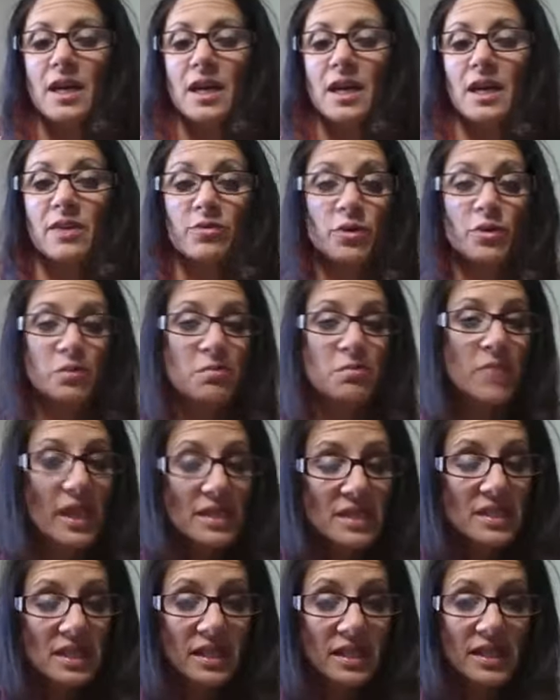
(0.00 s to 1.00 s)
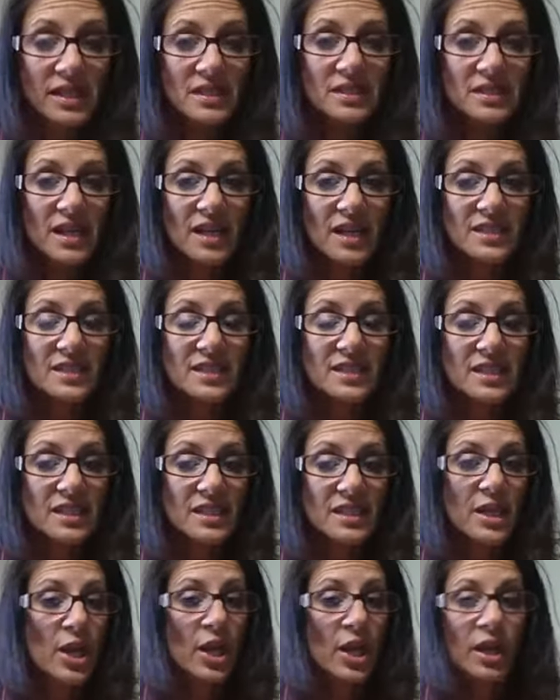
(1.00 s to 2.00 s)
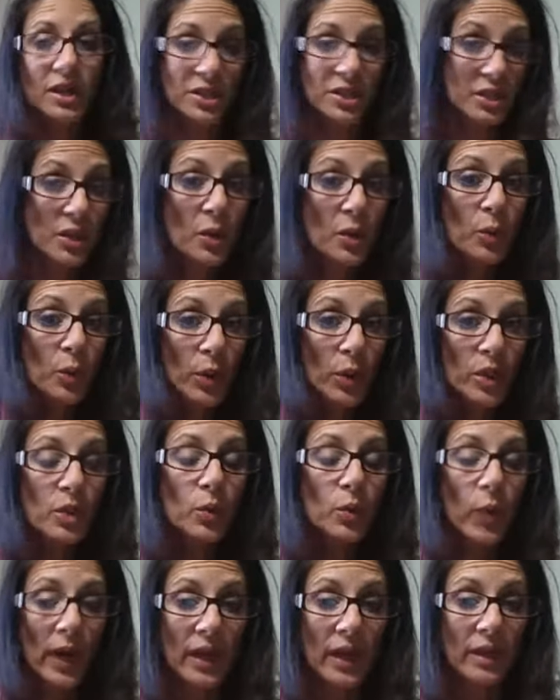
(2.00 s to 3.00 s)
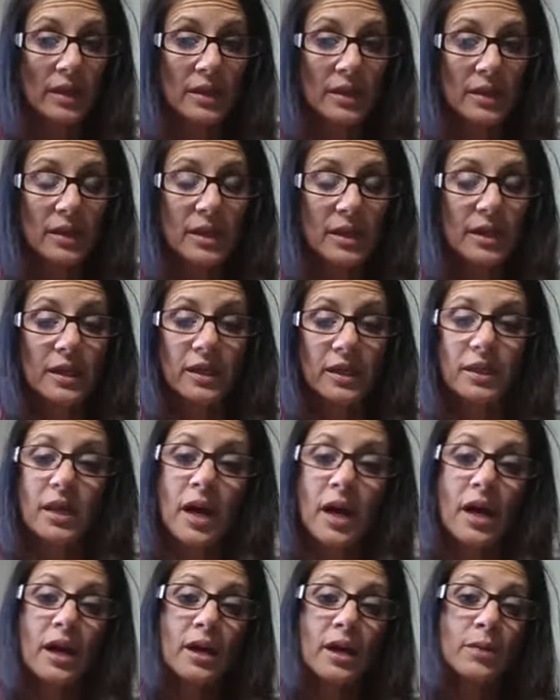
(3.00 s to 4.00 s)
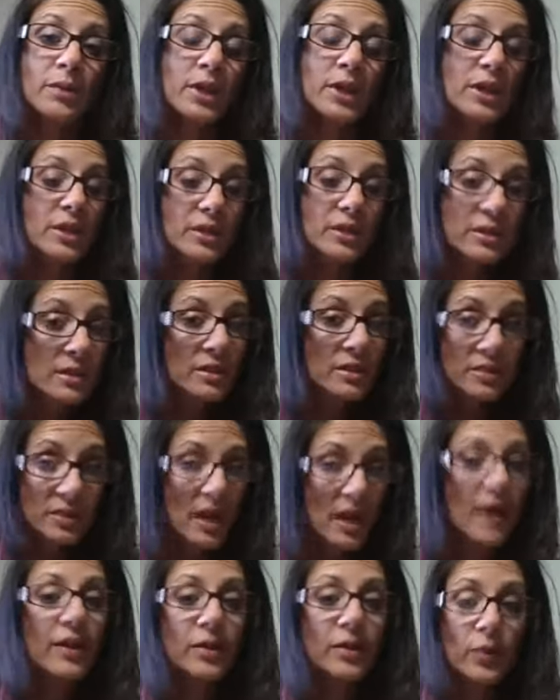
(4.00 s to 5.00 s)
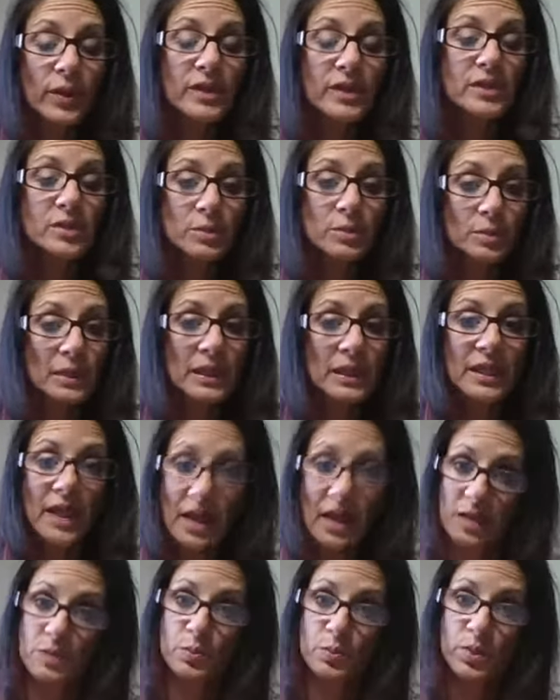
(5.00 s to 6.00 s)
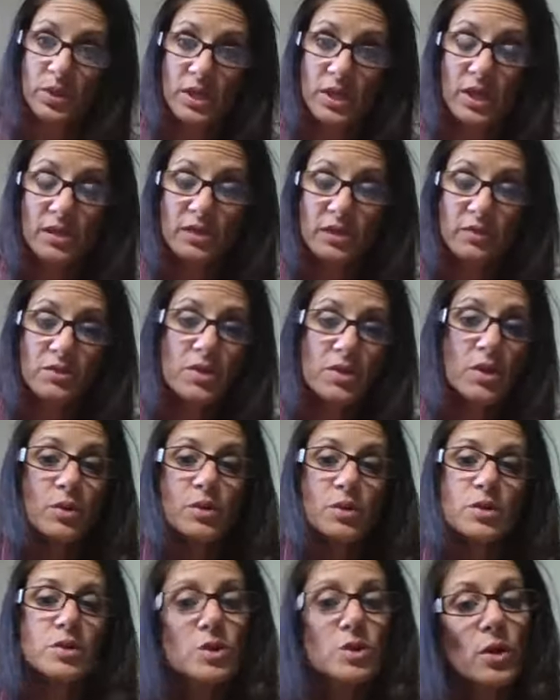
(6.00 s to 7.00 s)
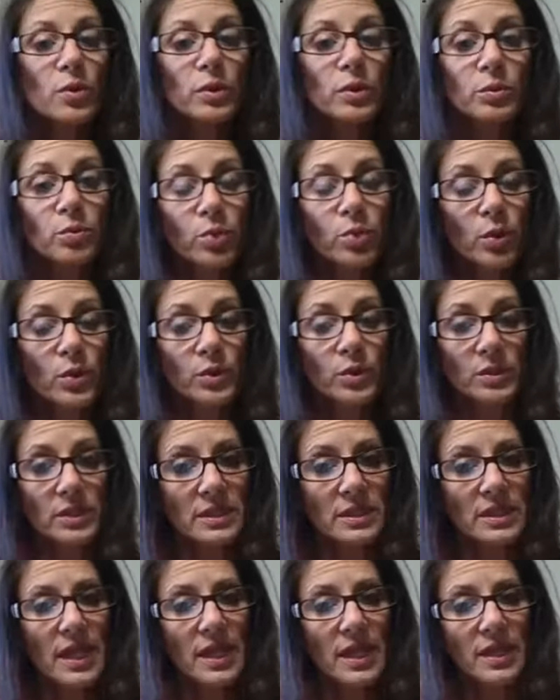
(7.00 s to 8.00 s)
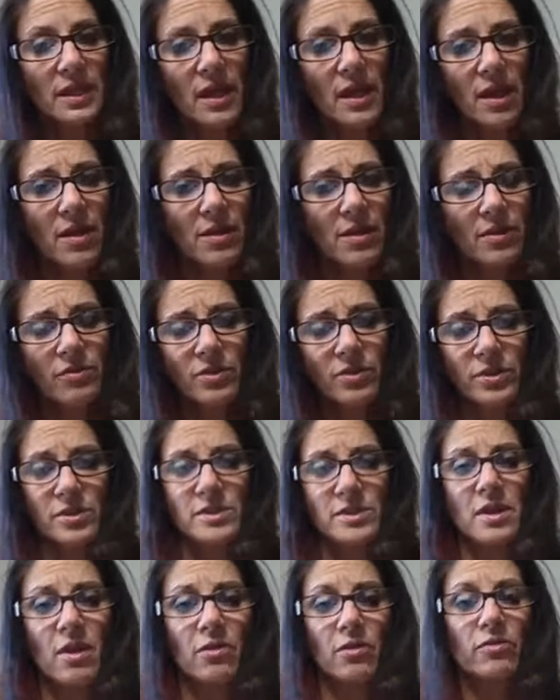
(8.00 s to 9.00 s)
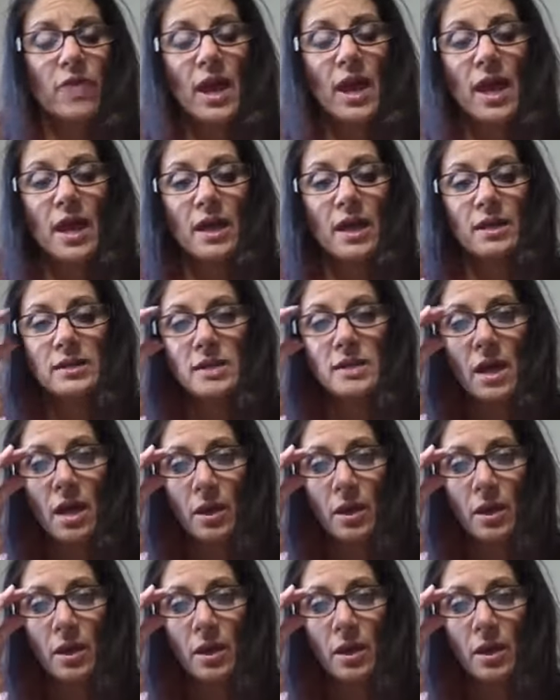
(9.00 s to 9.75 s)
if you're mentally exhausted, you don't work well. You're not going to be as productive. So it's so important to take care of yourself and